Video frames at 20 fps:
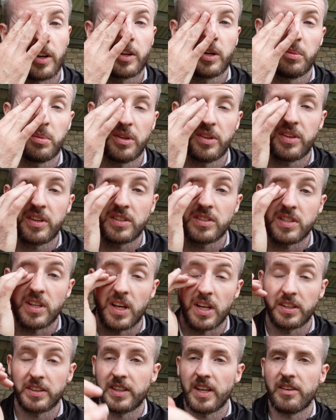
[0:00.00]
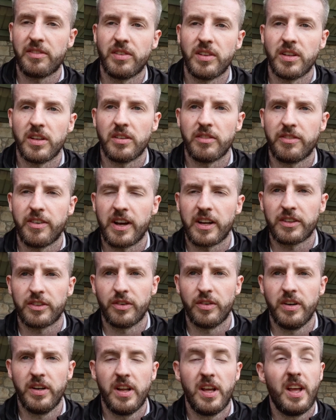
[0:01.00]
Couple of things that I definitely didn't
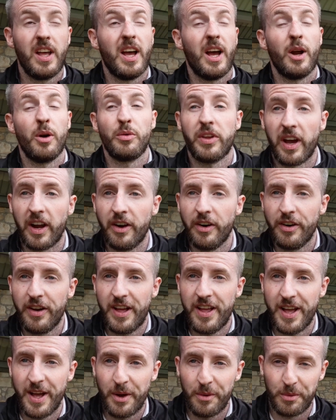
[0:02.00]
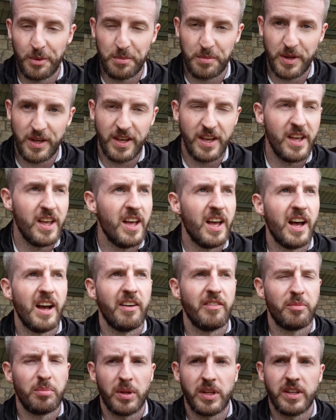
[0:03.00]
factor in, how tired it would be.
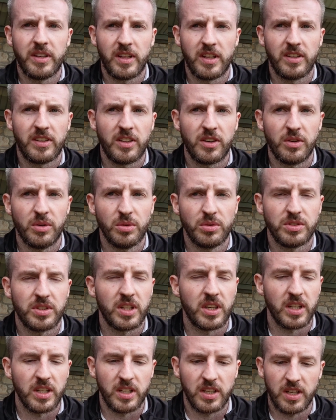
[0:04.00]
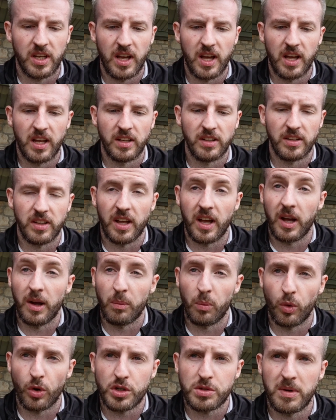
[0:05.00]
I've played 18 holes today and I
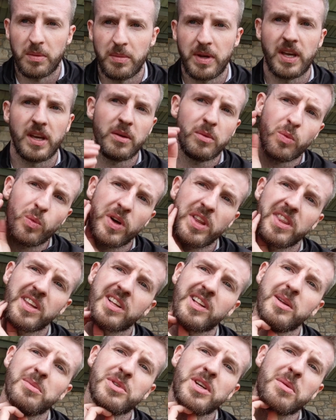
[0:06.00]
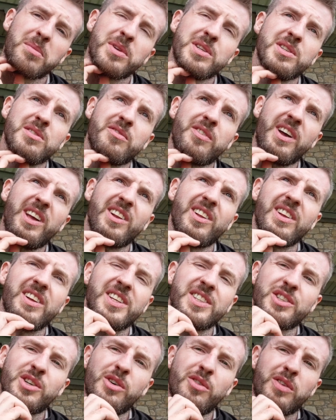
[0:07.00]
watched my mate win the club championship final at
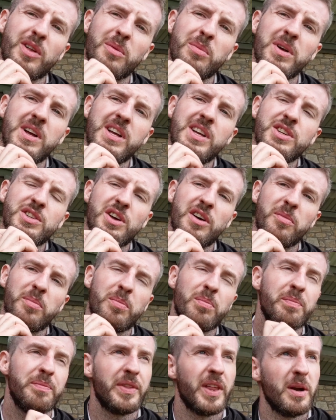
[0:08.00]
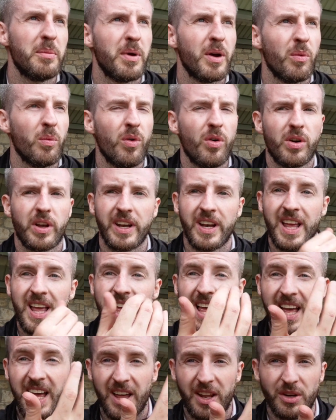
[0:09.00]
his golf club. So I've done a bit of walking,
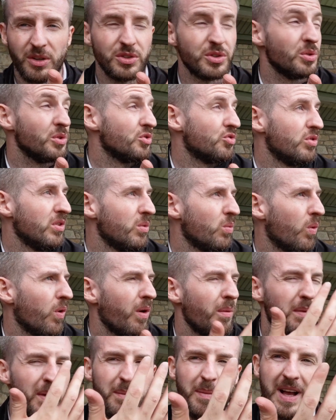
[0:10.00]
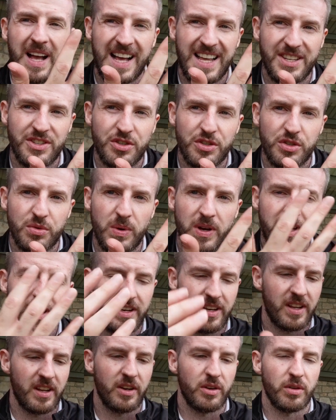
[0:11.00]
and also it's really warm, my hands are
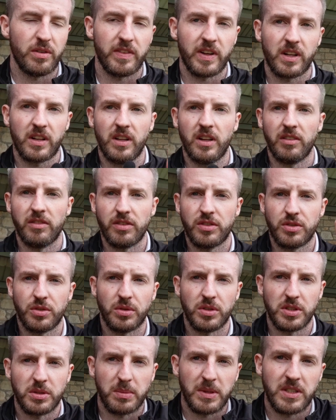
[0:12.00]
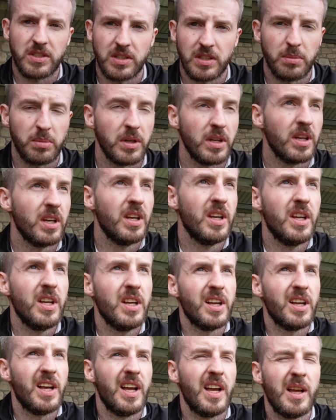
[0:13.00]
sweating, and I've got a big glove, so it's a bit slippy.
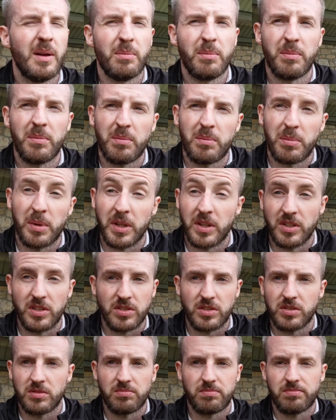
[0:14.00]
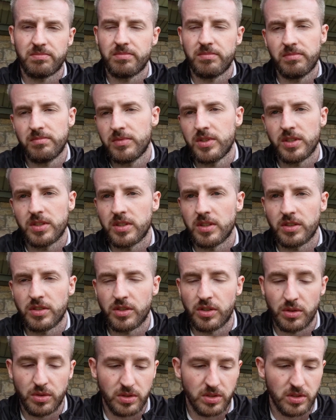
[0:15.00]
But these are just
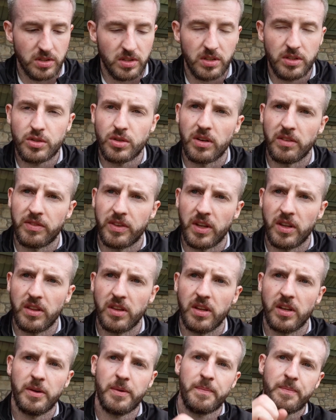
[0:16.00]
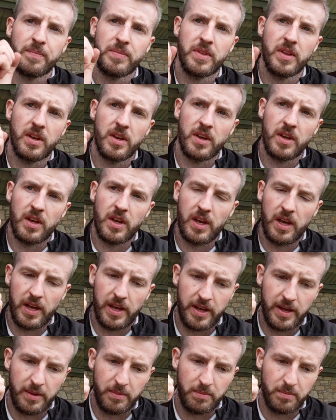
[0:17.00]
excuses. So I've done the
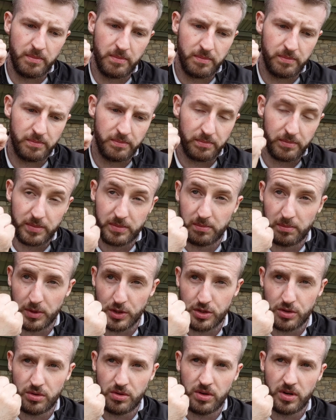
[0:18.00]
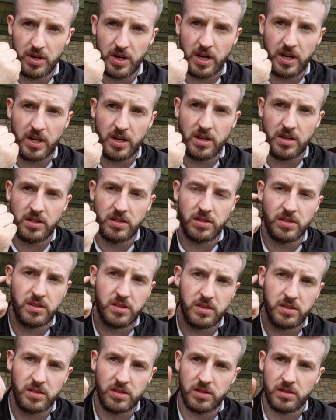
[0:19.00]
Mizuno 9 iron,
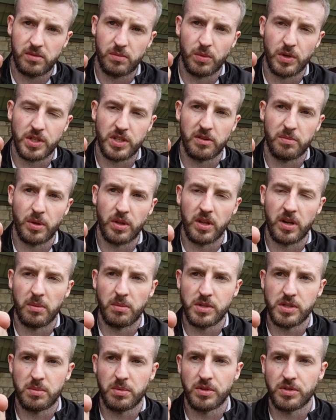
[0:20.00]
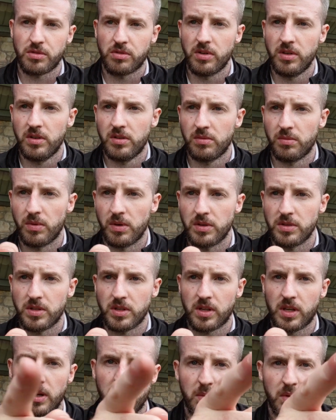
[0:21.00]
which I've put the numbers up on screen, where is
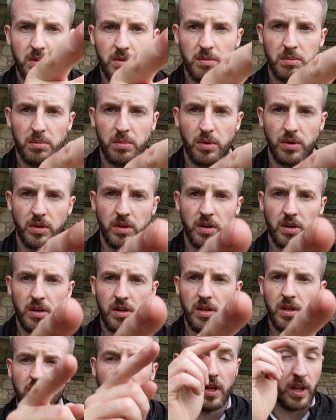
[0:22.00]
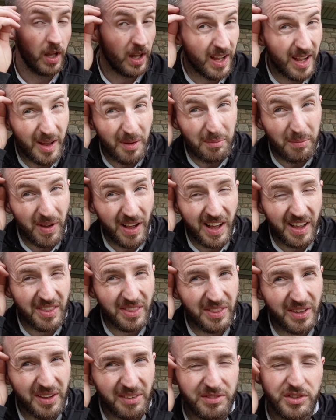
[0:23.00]
the camera? completely.
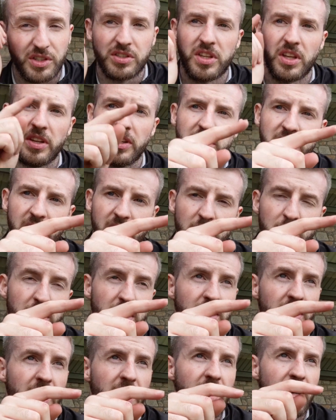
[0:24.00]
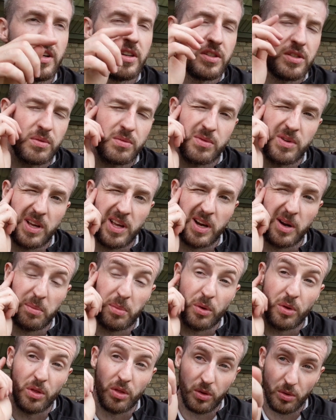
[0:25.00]
And I've just done the Taylormade 9 irons, and I'll
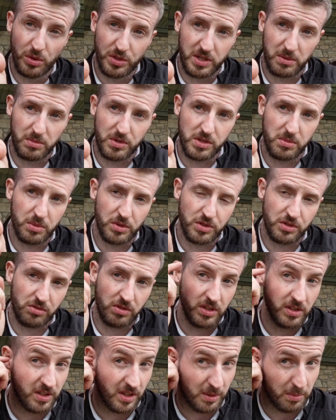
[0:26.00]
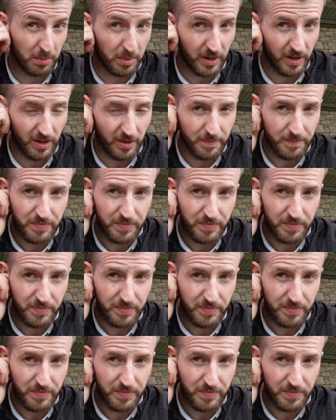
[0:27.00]
put those numbers up on screen to compare.